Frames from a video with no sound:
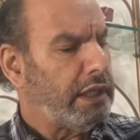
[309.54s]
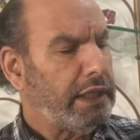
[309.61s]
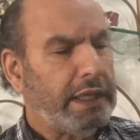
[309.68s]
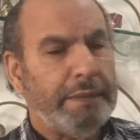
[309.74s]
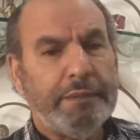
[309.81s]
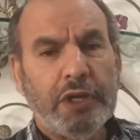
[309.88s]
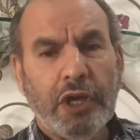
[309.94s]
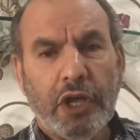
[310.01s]

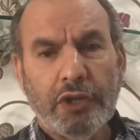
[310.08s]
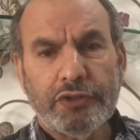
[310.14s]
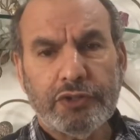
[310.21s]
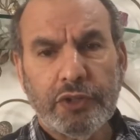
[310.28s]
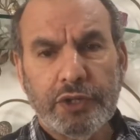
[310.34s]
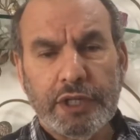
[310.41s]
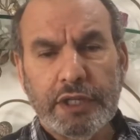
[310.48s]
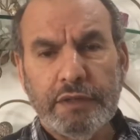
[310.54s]
let me
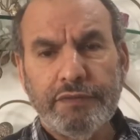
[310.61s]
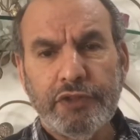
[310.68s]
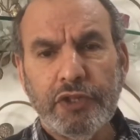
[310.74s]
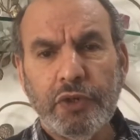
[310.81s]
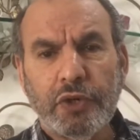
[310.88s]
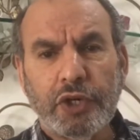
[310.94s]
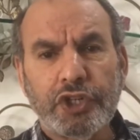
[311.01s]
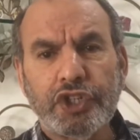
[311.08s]
also give
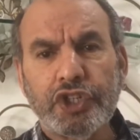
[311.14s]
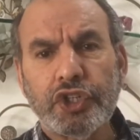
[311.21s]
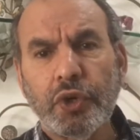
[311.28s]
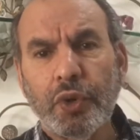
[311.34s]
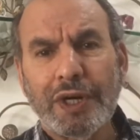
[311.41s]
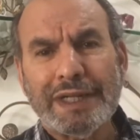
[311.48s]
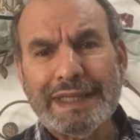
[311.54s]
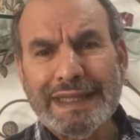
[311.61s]
you a
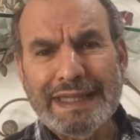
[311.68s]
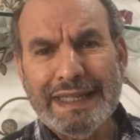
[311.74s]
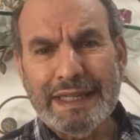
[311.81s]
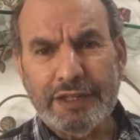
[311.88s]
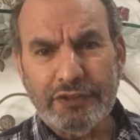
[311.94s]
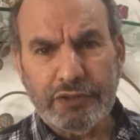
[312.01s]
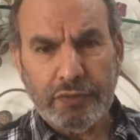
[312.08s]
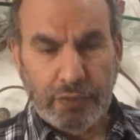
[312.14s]
short
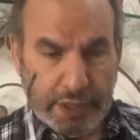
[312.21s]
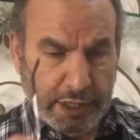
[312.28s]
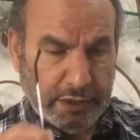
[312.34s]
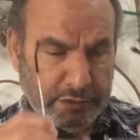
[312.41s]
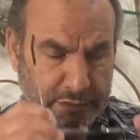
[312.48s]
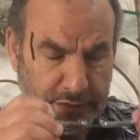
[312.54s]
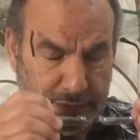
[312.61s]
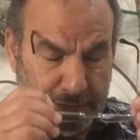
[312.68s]
list,
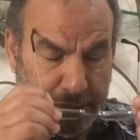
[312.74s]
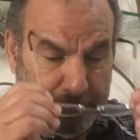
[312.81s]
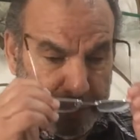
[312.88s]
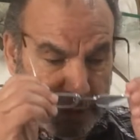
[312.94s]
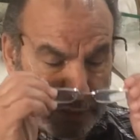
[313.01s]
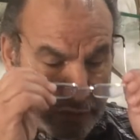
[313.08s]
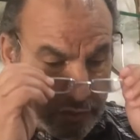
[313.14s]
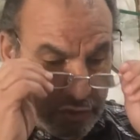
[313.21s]
well, maybe
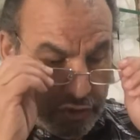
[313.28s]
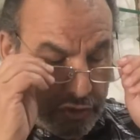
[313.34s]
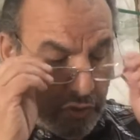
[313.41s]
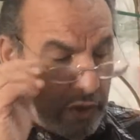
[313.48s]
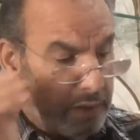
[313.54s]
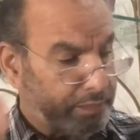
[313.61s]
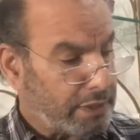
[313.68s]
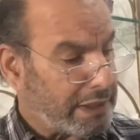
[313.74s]
not so
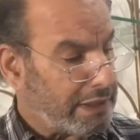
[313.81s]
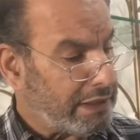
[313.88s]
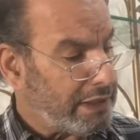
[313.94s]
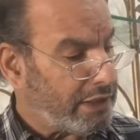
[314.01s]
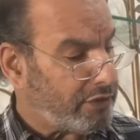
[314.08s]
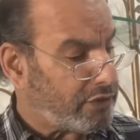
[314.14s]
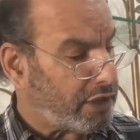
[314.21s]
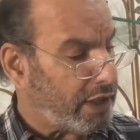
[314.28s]
short, but a
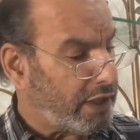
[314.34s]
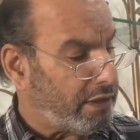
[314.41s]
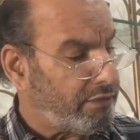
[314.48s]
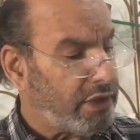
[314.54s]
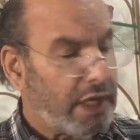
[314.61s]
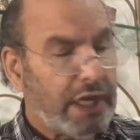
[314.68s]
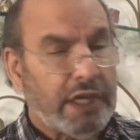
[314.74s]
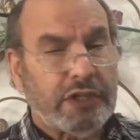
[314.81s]
list
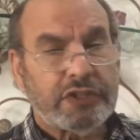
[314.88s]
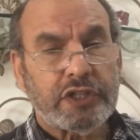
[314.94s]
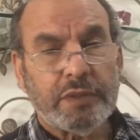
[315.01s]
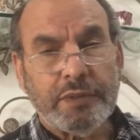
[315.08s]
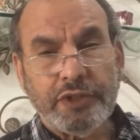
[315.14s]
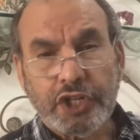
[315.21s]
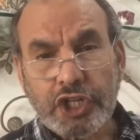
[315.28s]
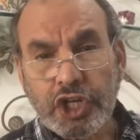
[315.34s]
of
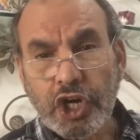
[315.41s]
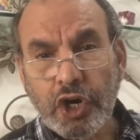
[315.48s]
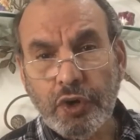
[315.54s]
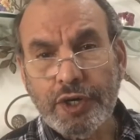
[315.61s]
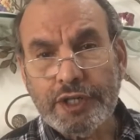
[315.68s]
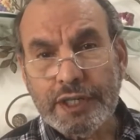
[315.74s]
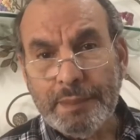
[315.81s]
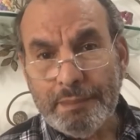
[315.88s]
some of the
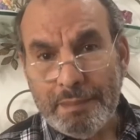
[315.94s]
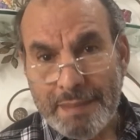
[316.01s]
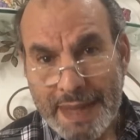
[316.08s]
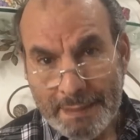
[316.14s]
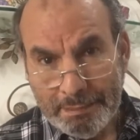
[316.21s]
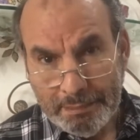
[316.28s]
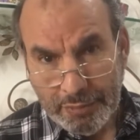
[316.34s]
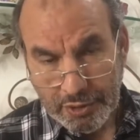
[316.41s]
current
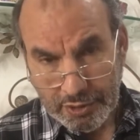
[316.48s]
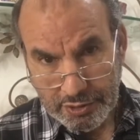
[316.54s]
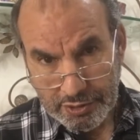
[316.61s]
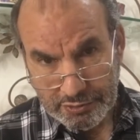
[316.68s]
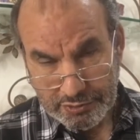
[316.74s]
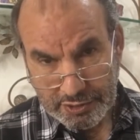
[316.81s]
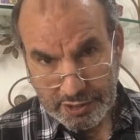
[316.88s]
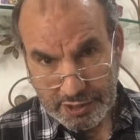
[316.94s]

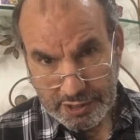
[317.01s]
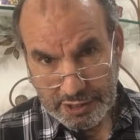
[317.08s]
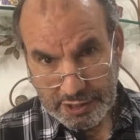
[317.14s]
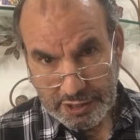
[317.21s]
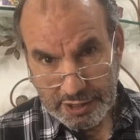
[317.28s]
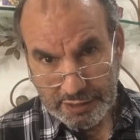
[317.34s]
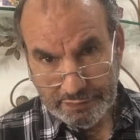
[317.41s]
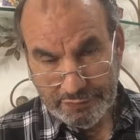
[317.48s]
members
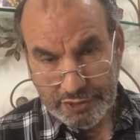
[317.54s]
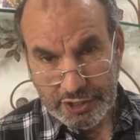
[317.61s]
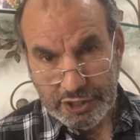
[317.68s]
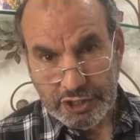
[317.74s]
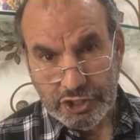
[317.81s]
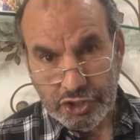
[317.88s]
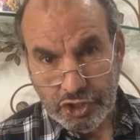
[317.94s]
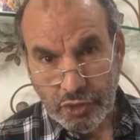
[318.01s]
of
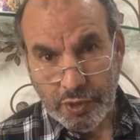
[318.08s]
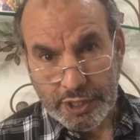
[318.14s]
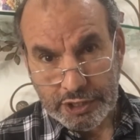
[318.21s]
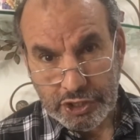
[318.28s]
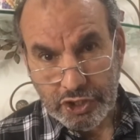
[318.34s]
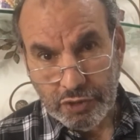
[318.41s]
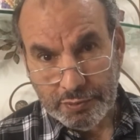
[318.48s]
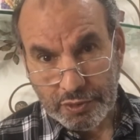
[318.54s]
the UN
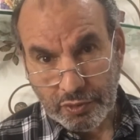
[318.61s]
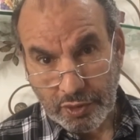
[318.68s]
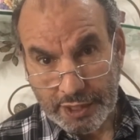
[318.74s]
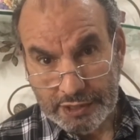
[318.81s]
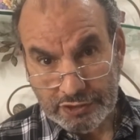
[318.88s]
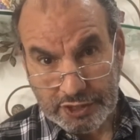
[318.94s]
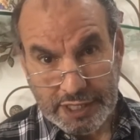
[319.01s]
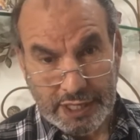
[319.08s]
Human
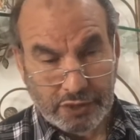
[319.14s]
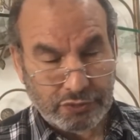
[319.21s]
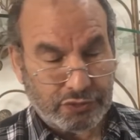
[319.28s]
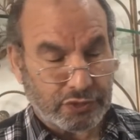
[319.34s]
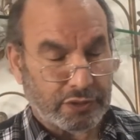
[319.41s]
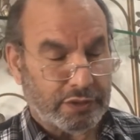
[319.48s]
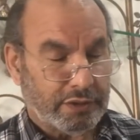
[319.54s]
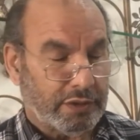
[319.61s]
Rights
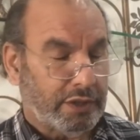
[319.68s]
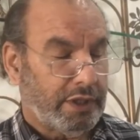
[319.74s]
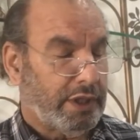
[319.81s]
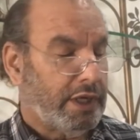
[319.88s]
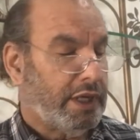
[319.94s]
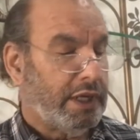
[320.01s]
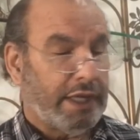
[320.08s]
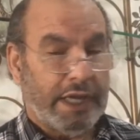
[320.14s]
Council.
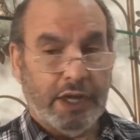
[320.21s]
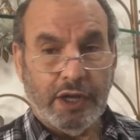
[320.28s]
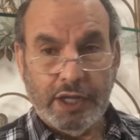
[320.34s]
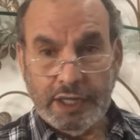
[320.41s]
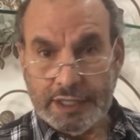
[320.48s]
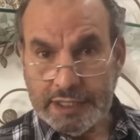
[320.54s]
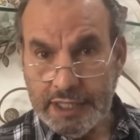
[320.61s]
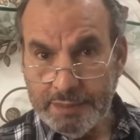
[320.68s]
Now,
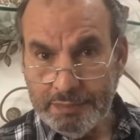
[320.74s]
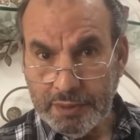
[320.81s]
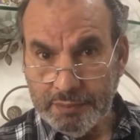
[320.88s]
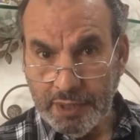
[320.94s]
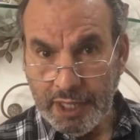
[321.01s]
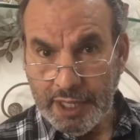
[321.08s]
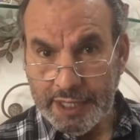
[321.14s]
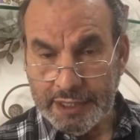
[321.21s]
keep in
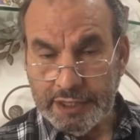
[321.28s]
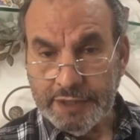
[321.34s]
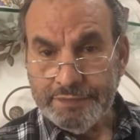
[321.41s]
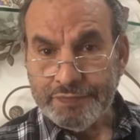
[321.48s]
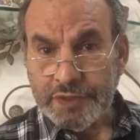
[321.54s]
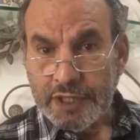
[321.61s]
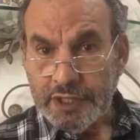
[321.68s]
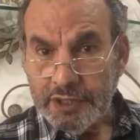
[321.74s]
mind,
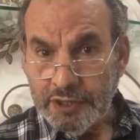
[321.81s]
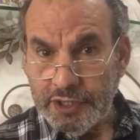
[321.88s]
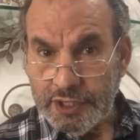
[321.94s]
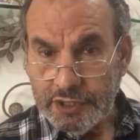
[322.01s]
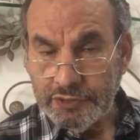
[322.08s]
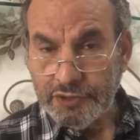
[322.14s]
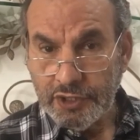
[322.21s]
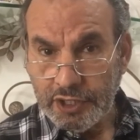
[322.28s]

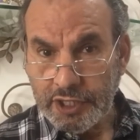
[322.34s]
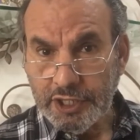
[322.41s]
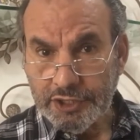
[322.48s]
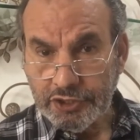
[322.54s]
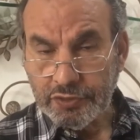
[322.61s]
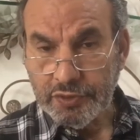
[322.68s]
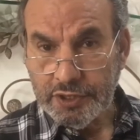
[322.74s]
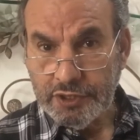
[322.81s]
these are
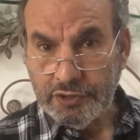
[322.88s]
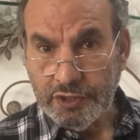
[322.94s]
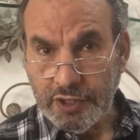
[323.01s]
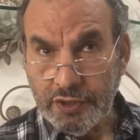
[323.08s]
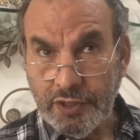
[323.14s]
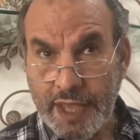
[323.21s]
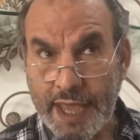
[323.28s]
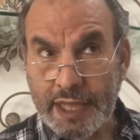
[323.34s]
countries
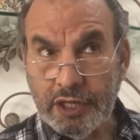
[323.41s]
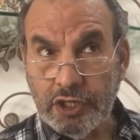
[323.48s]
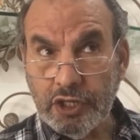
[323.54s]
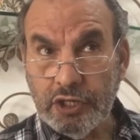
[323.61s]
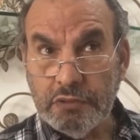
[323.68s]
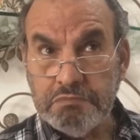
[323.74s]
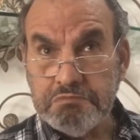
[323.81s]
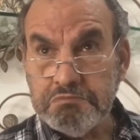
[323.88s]
that,